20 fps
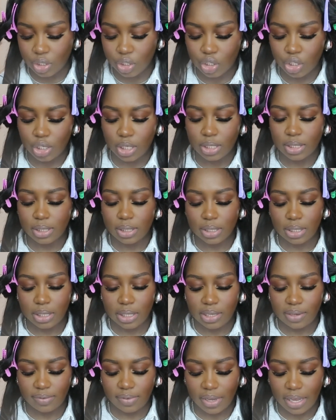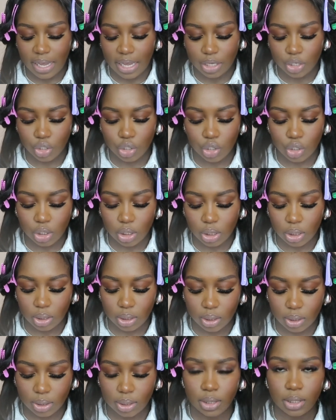just to give an extra
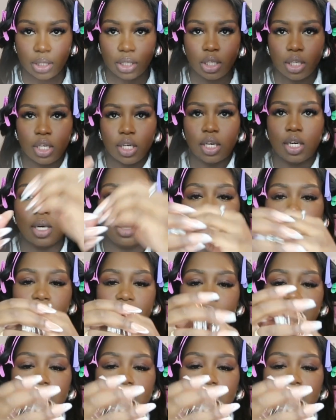oomph.